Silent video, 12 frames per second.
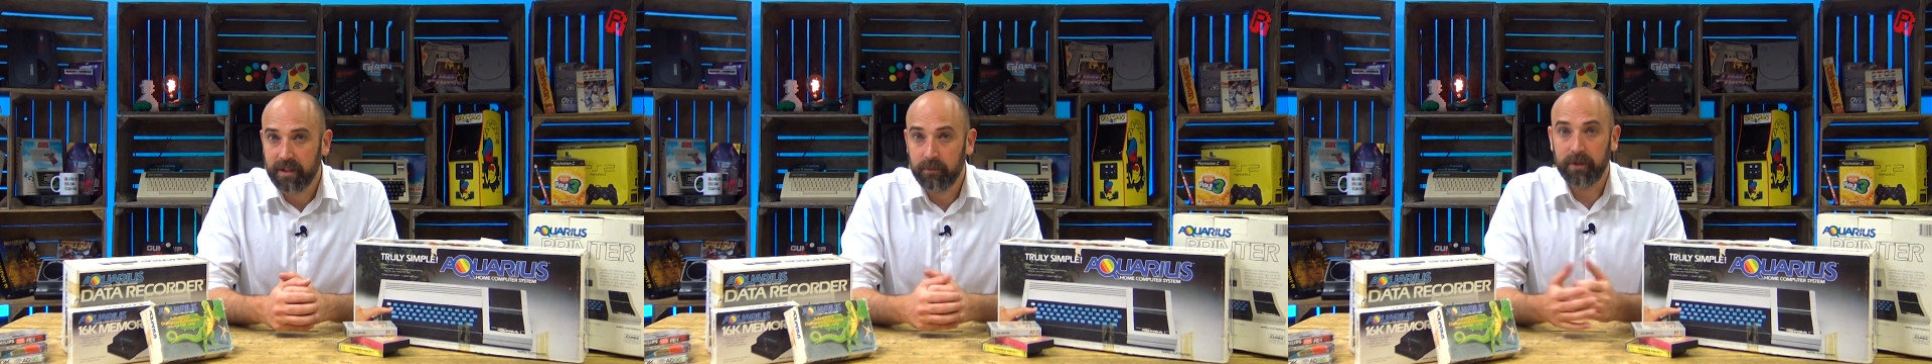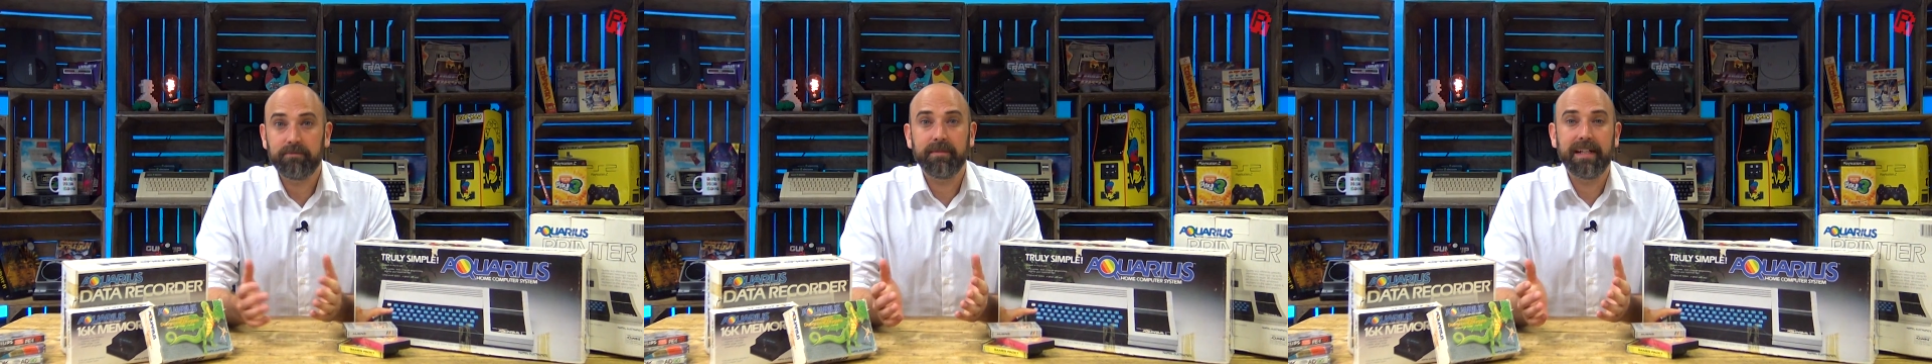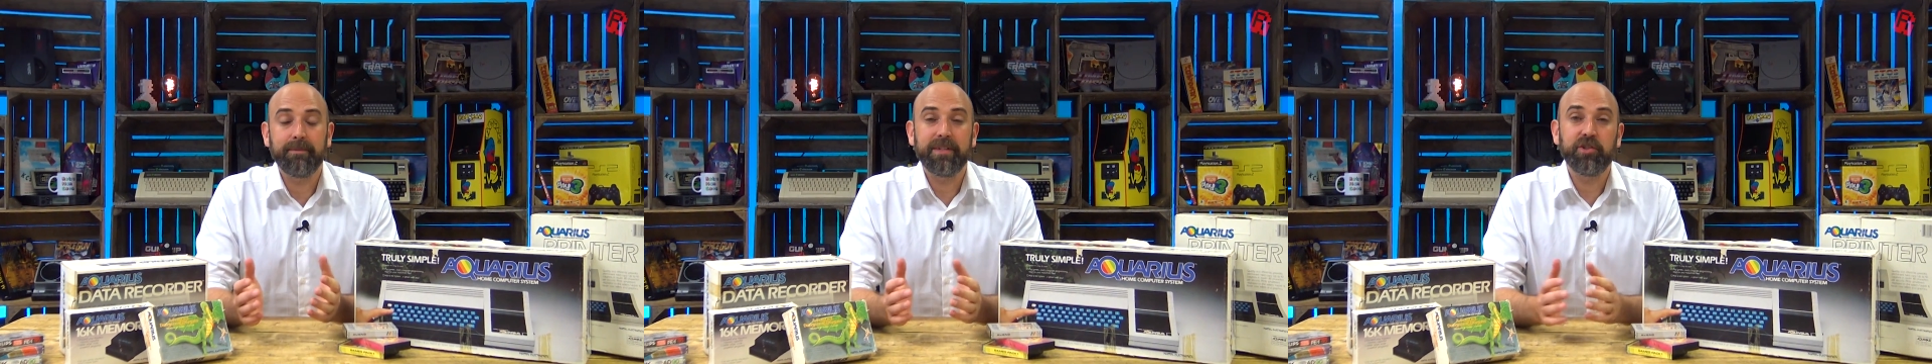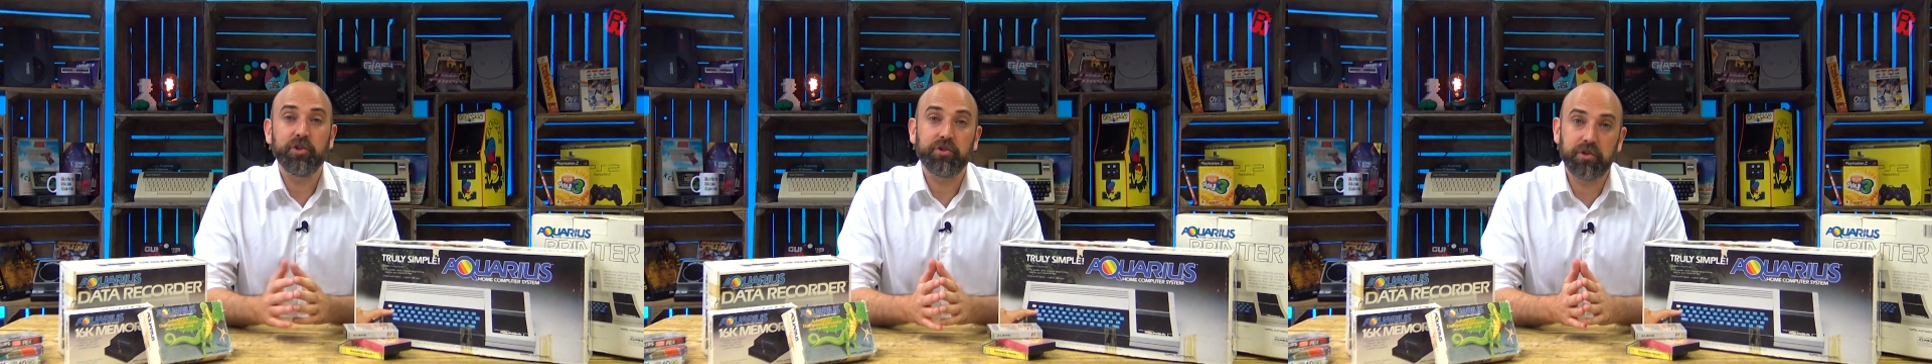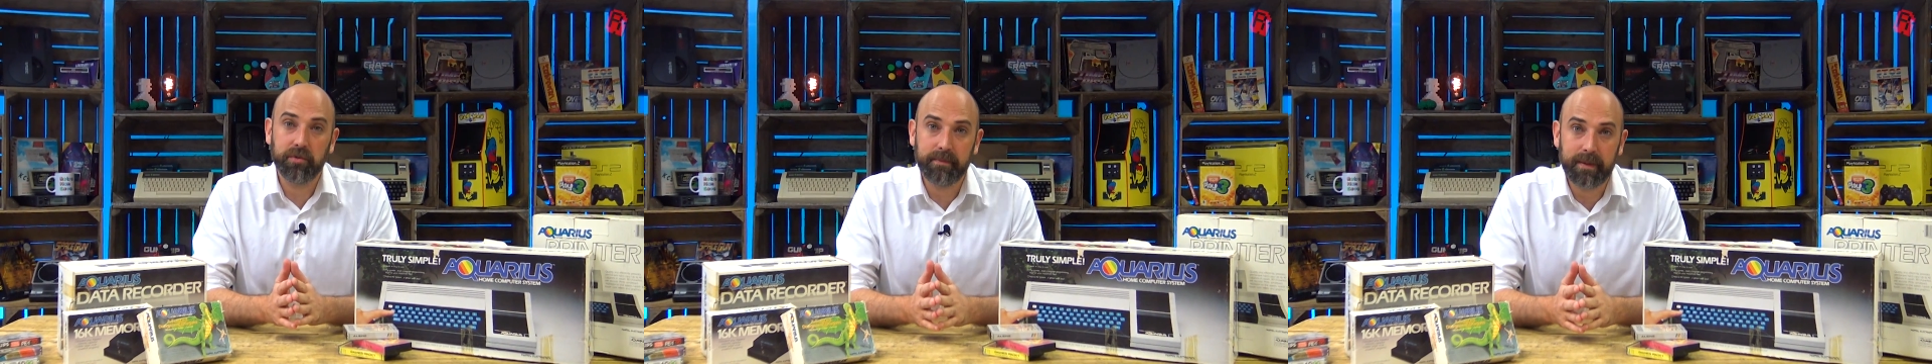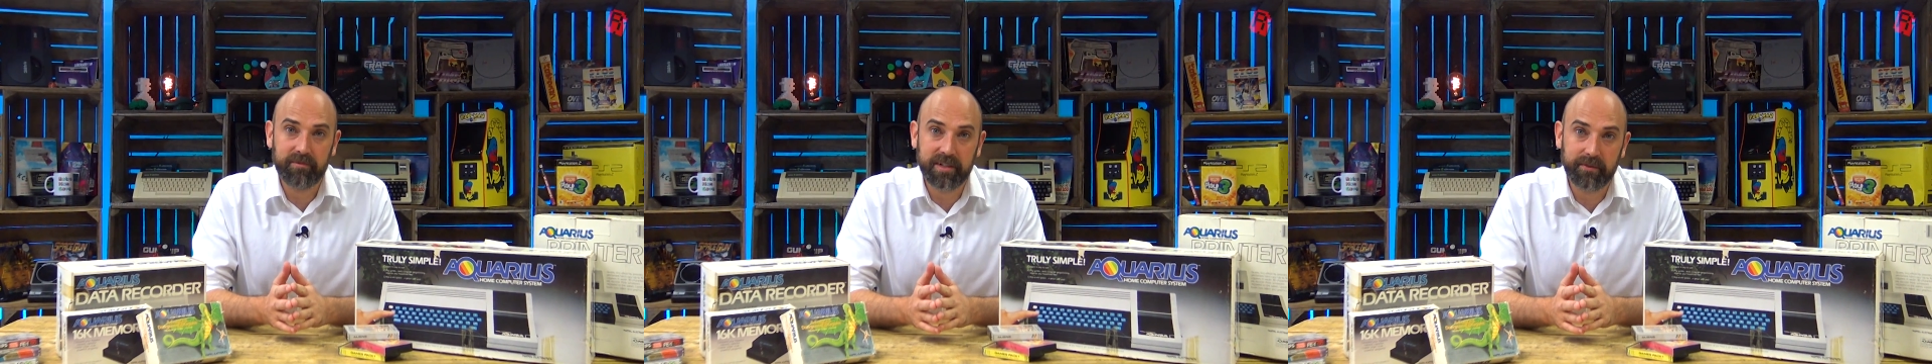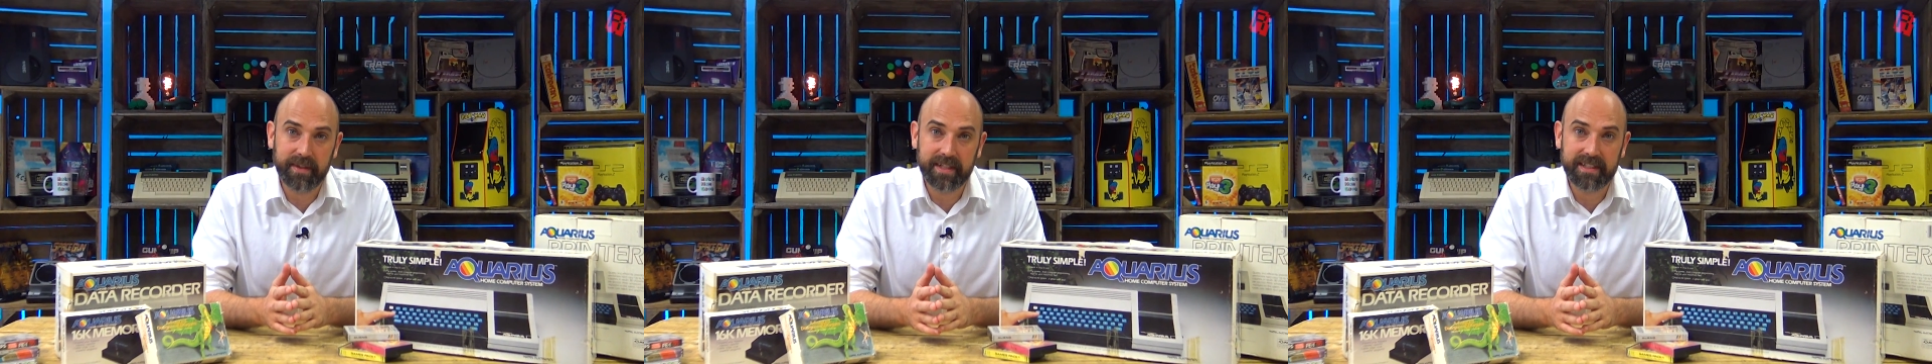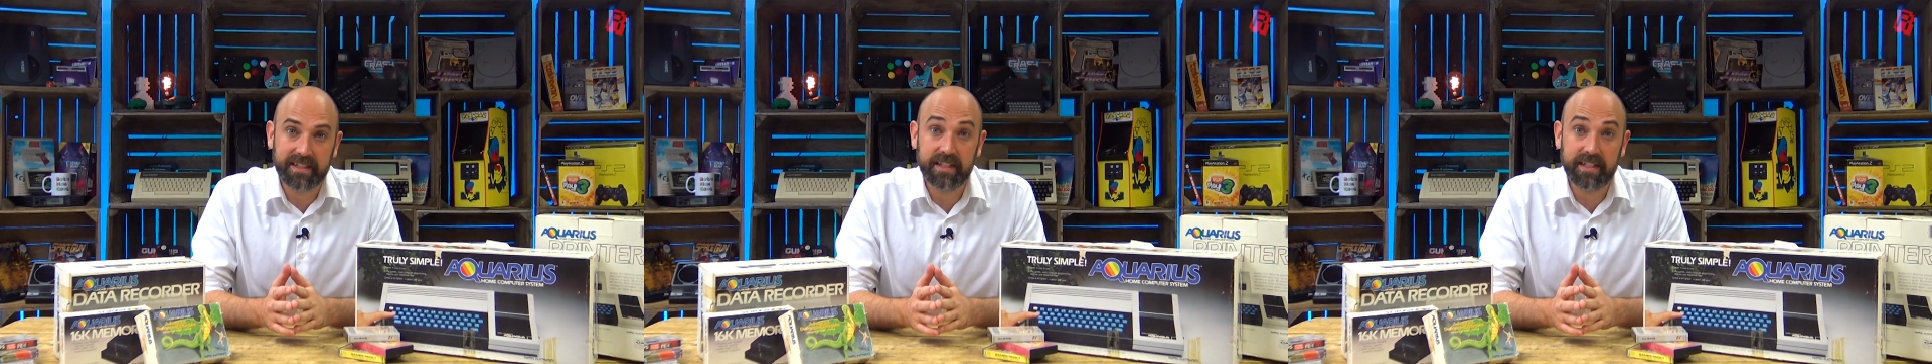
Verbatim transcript: Well, let me jog your memory with this